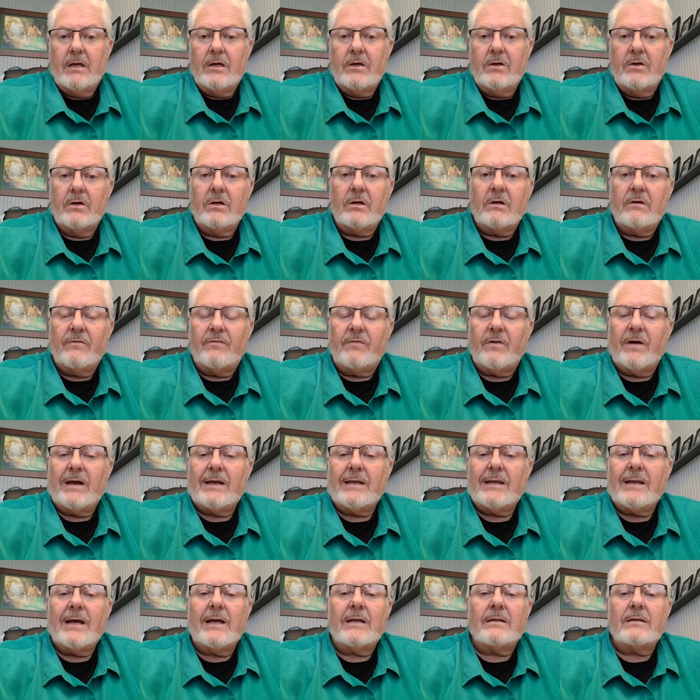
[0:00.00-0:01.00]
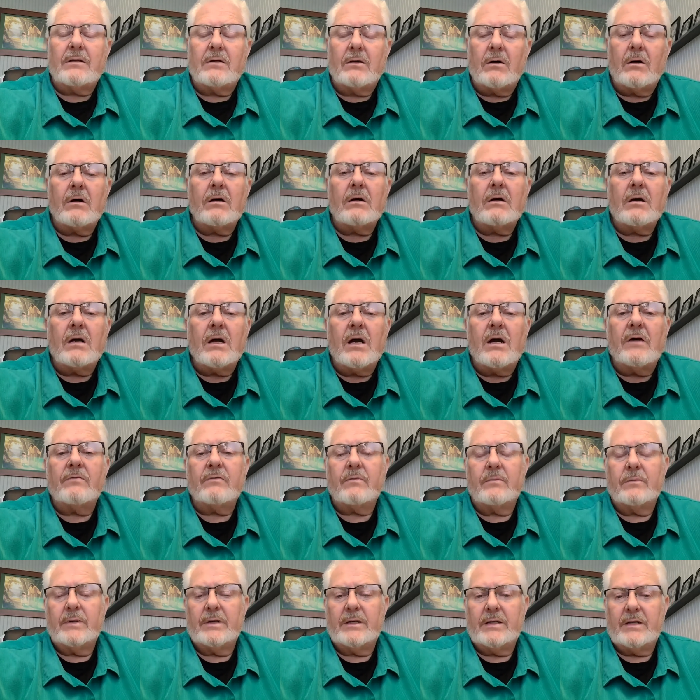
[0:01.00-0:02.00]
You're going to find out that our
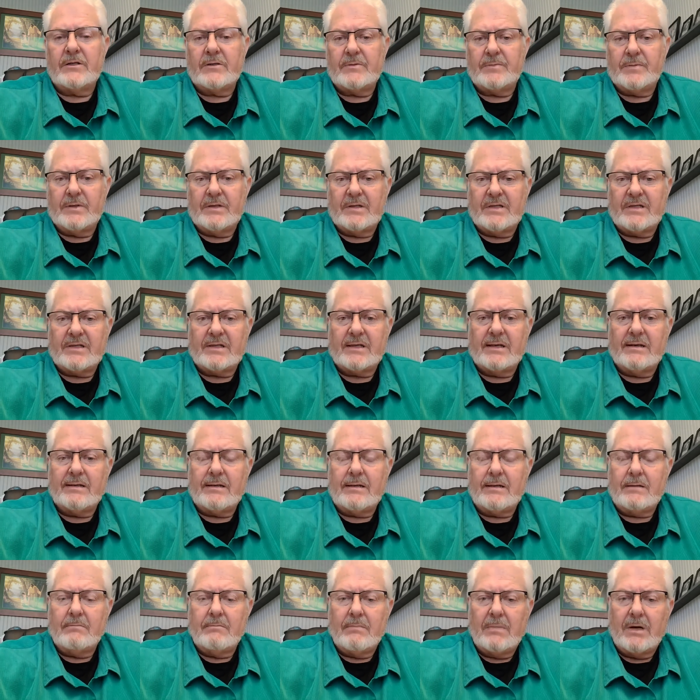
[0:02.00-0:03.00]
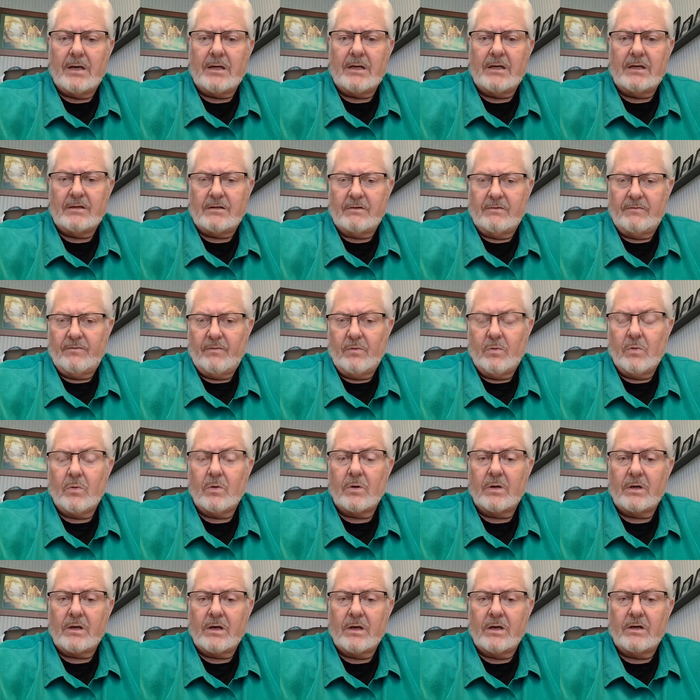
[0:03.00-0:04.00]
government has been sending money to
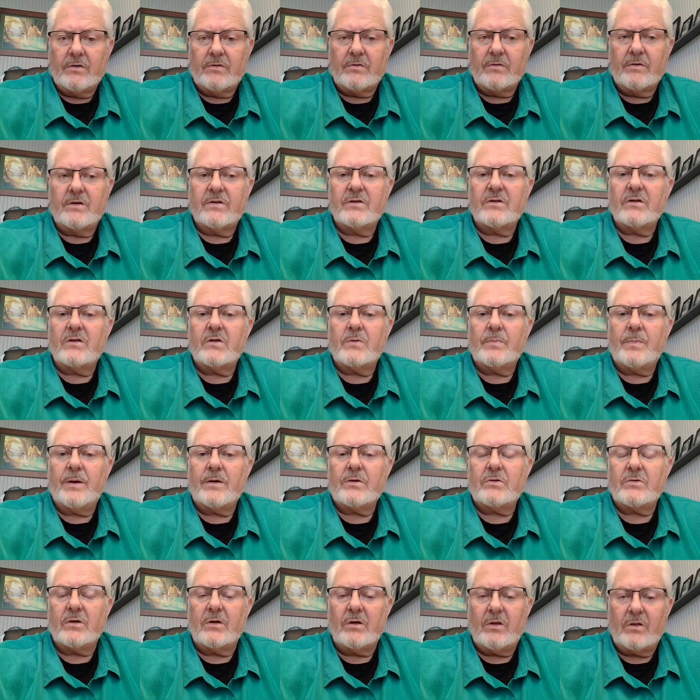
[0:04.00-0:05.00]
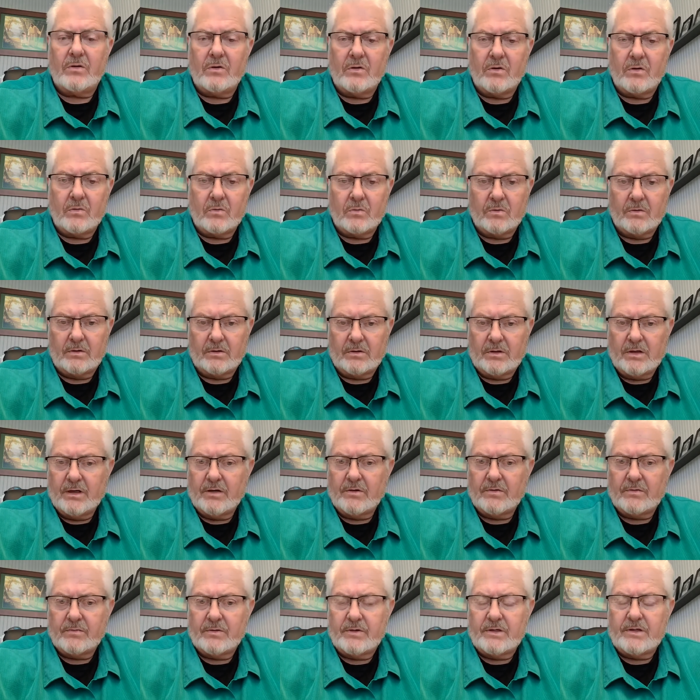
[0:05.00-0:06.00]
foreign countries, especially third world
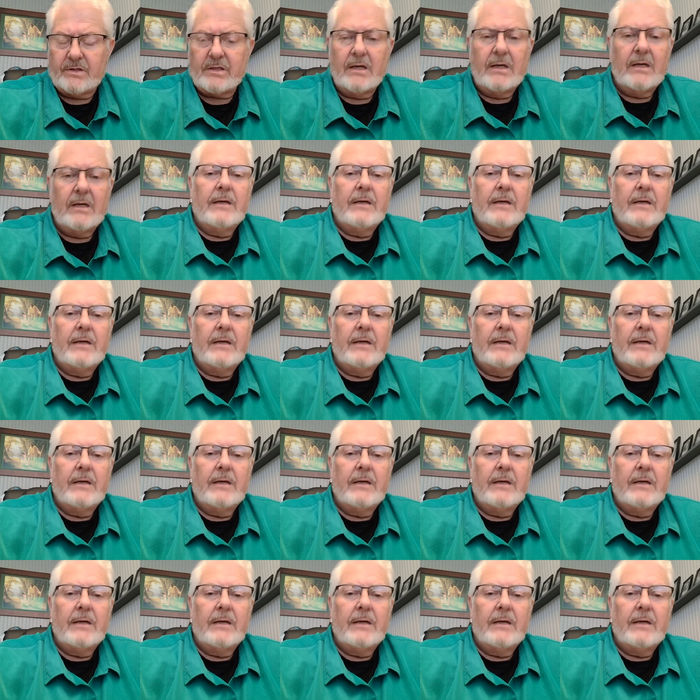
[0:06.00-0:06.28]
countries,